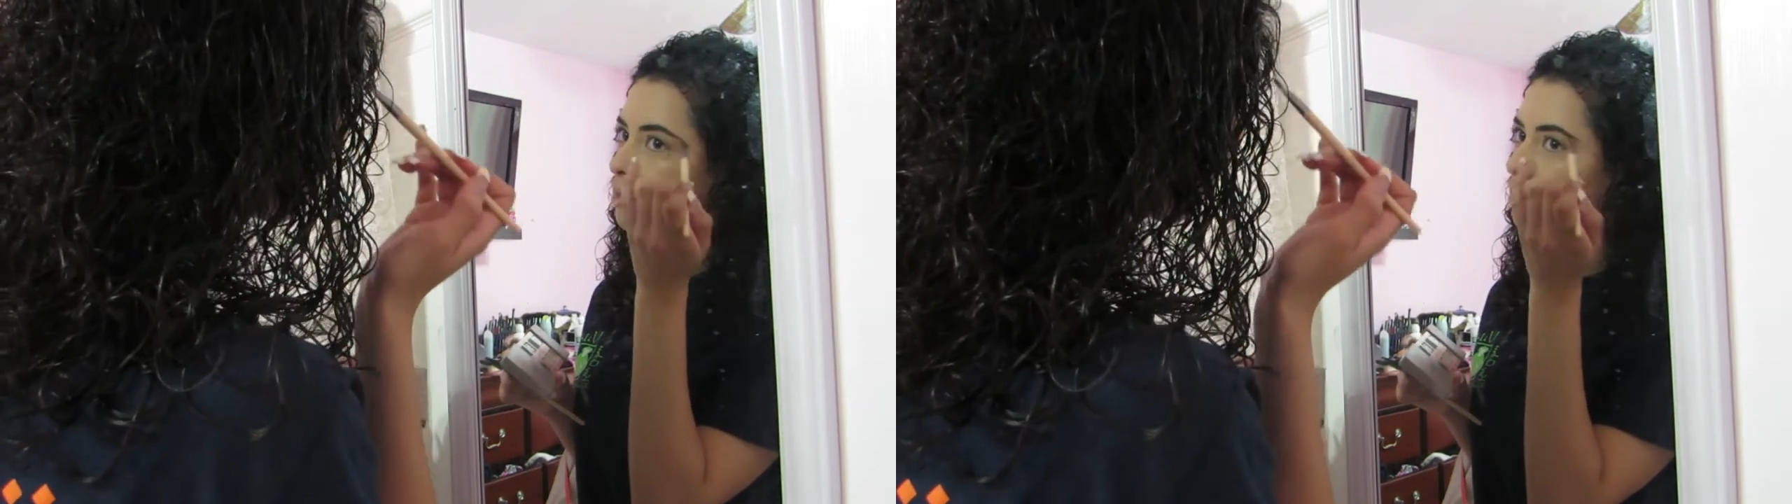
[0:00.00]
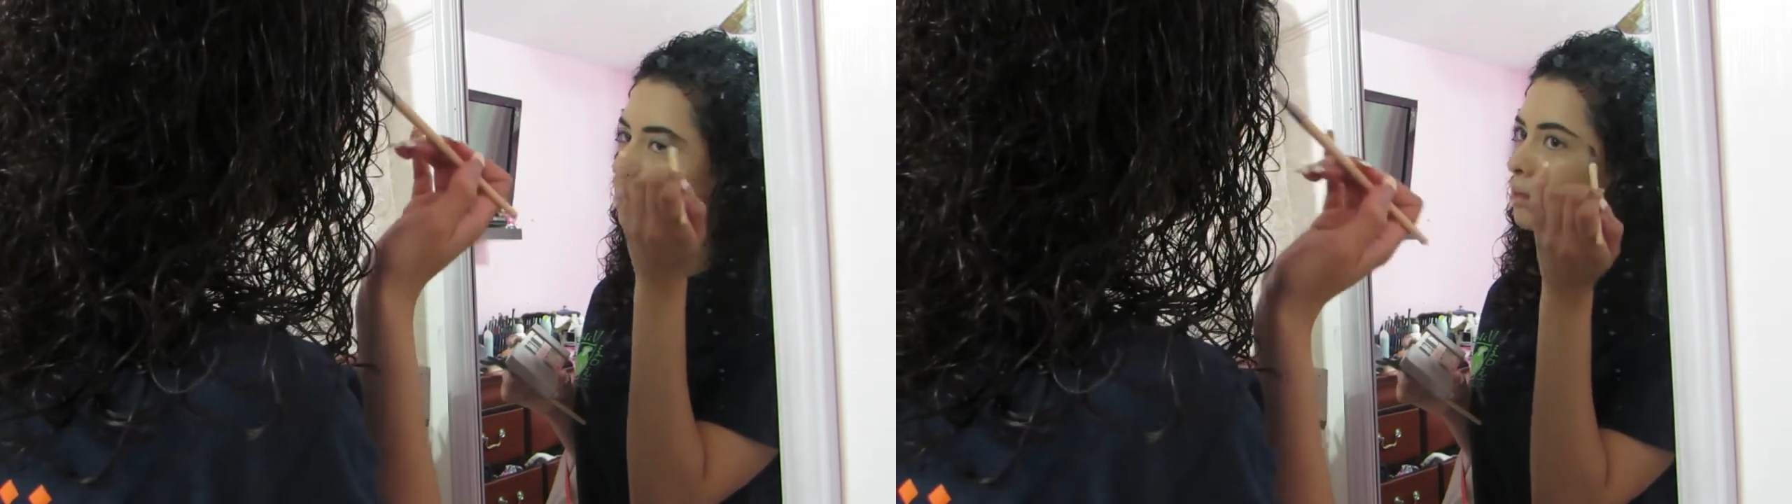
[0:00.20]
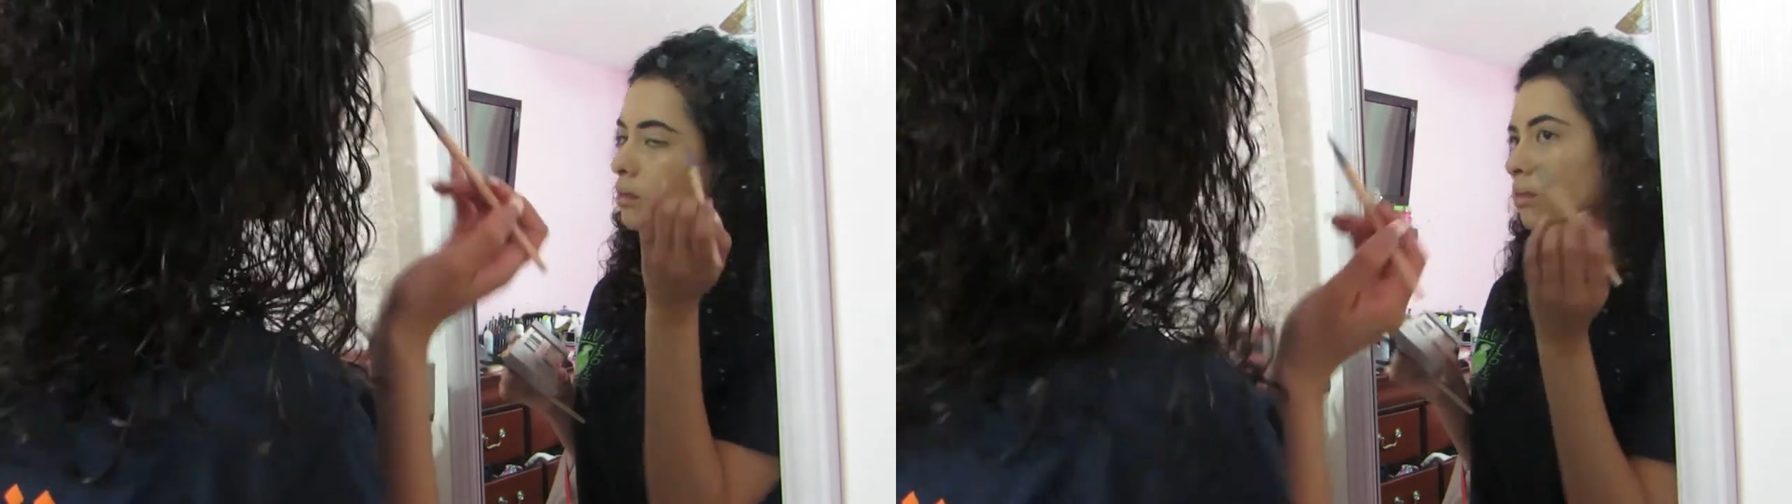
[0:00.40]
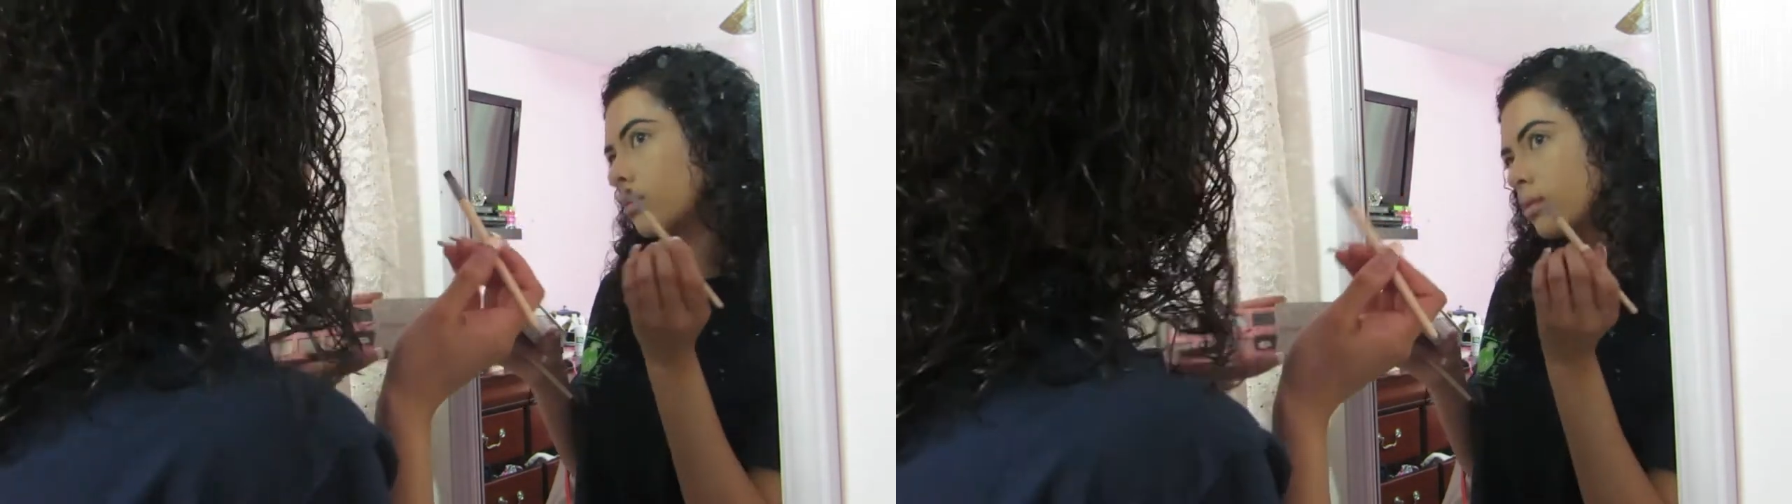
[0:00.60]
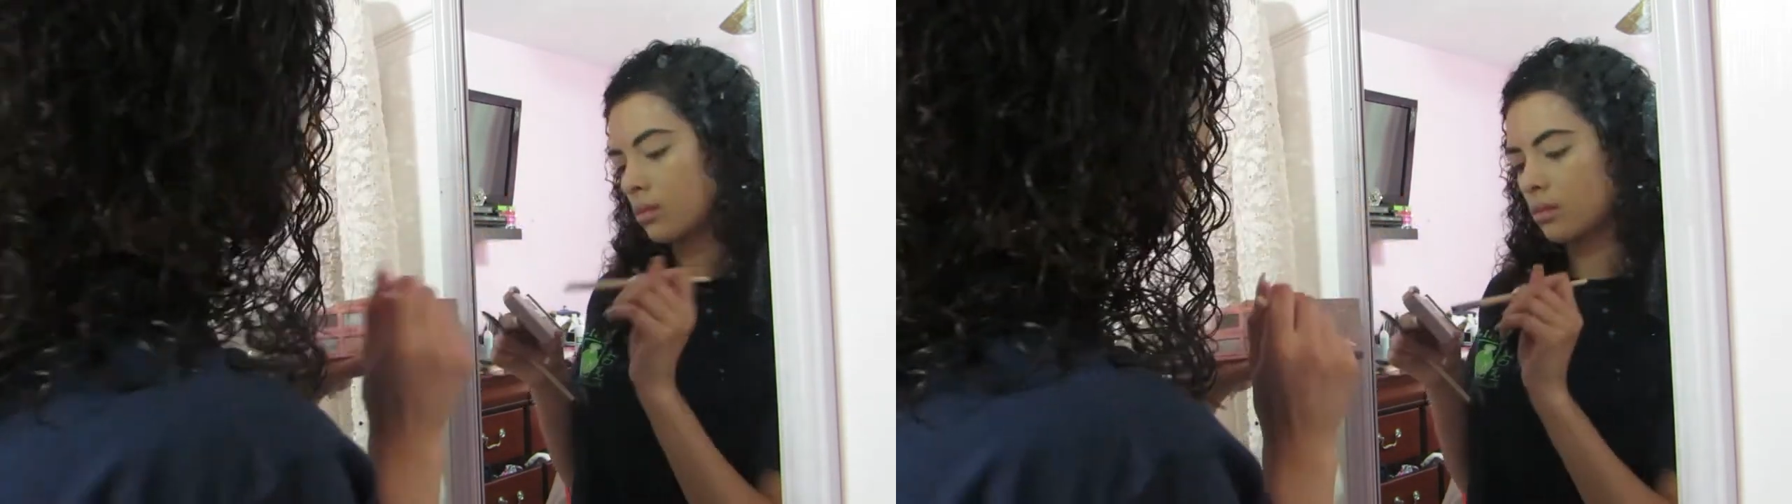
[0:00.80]
you know, I'll be able
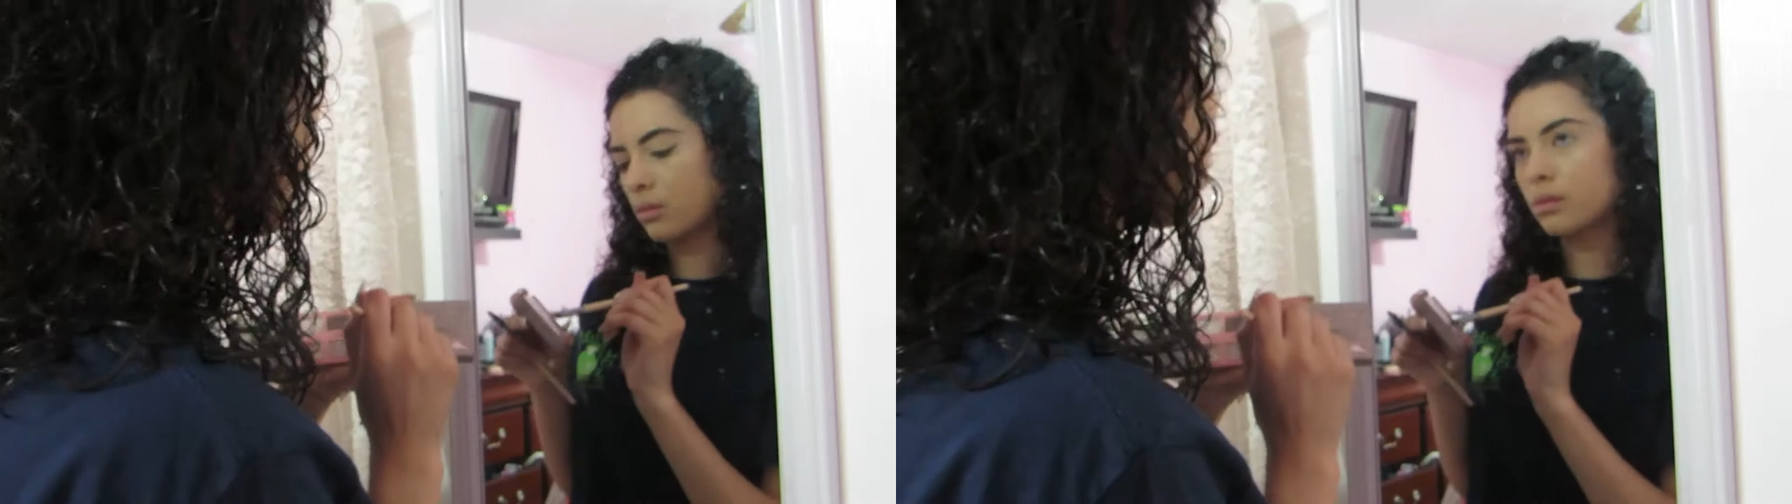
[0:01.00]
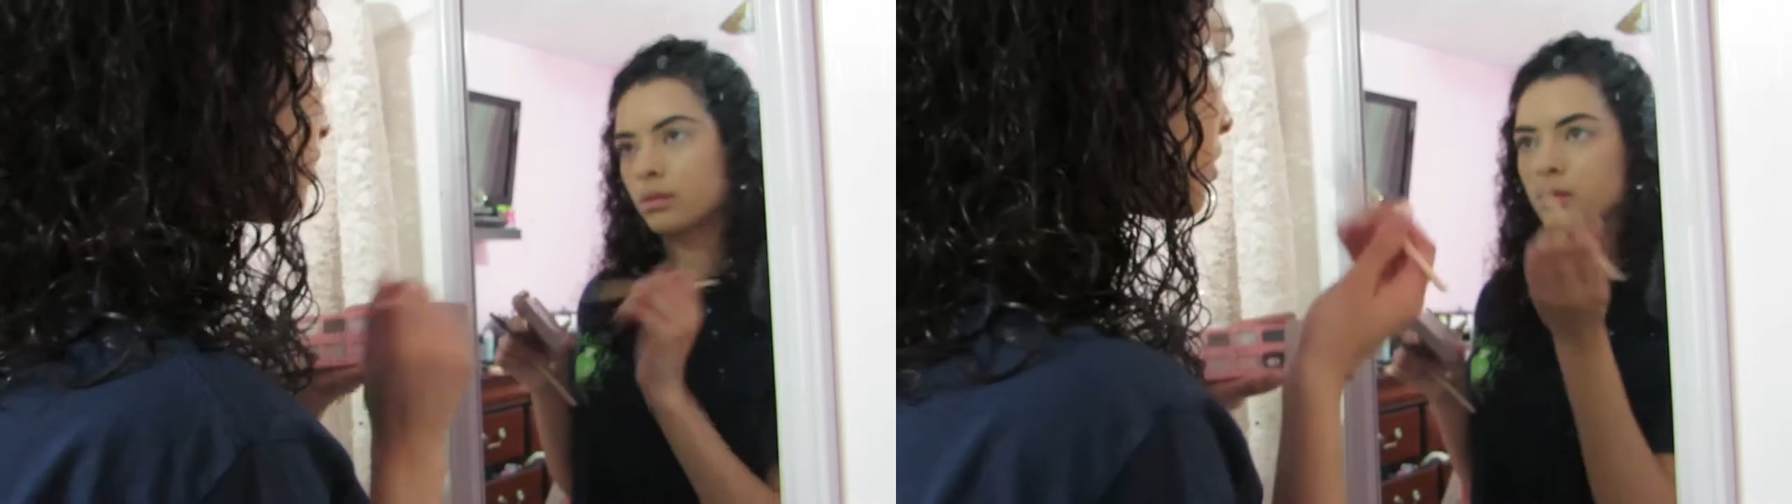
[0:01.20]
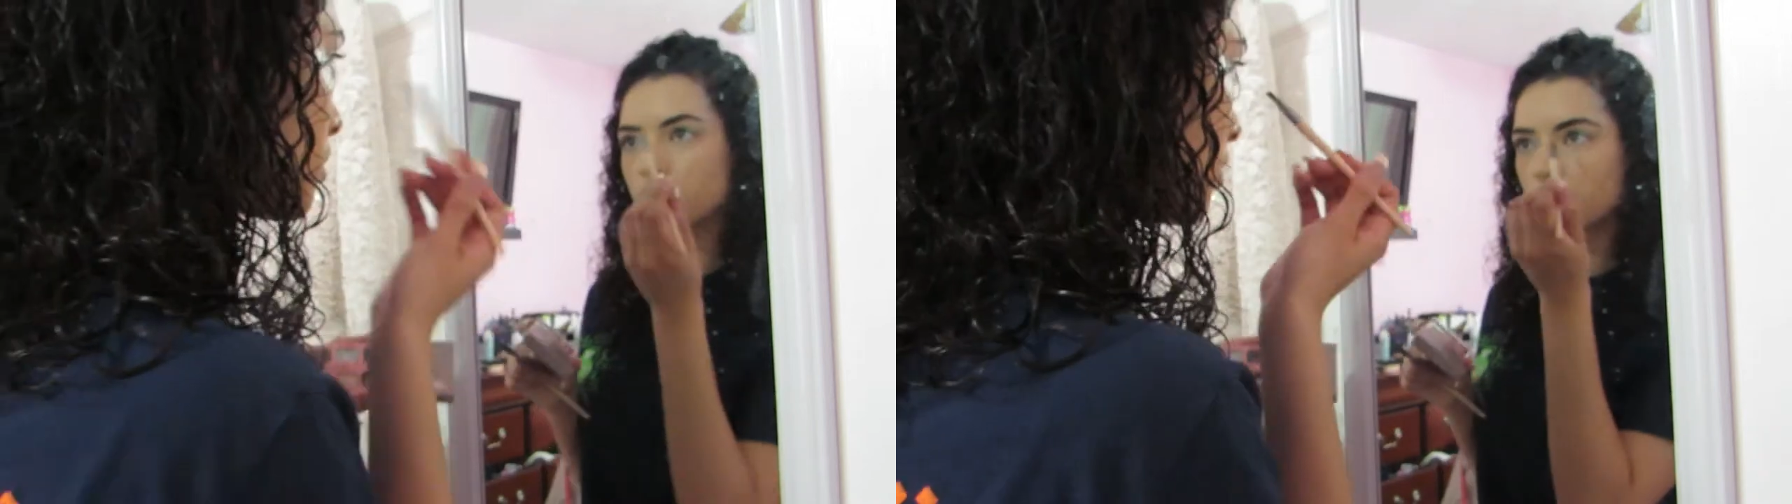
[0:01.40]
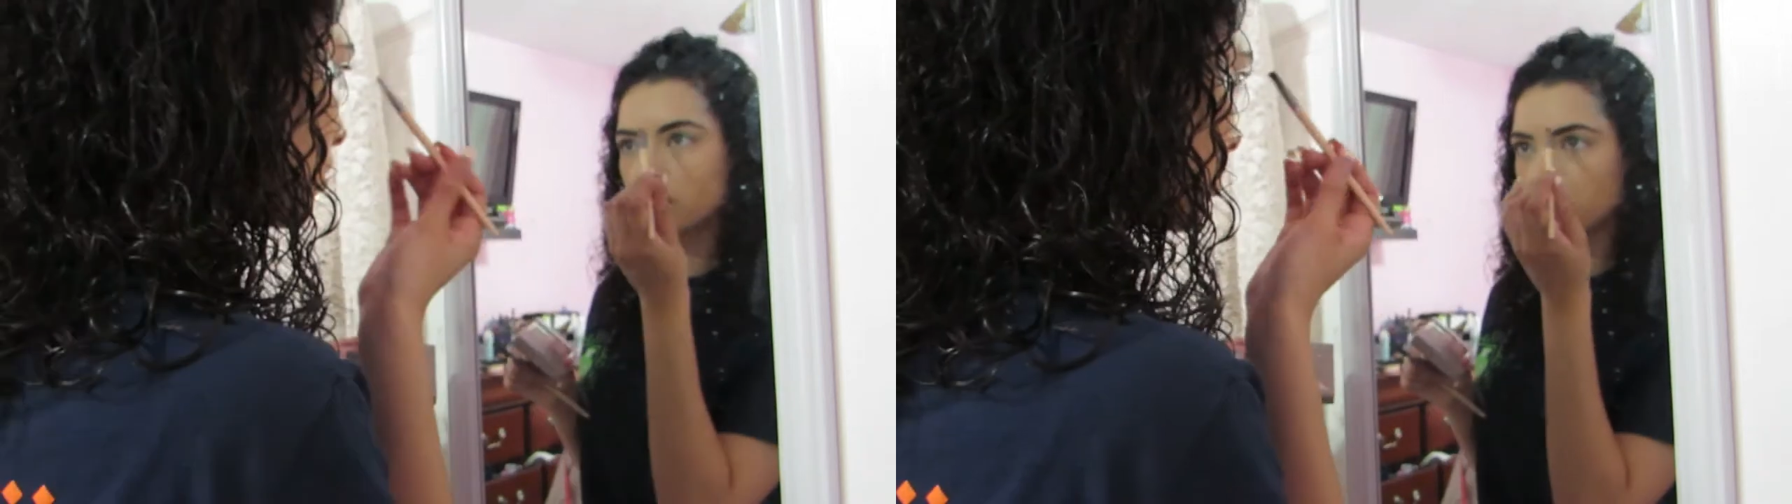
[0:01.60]
to see him again.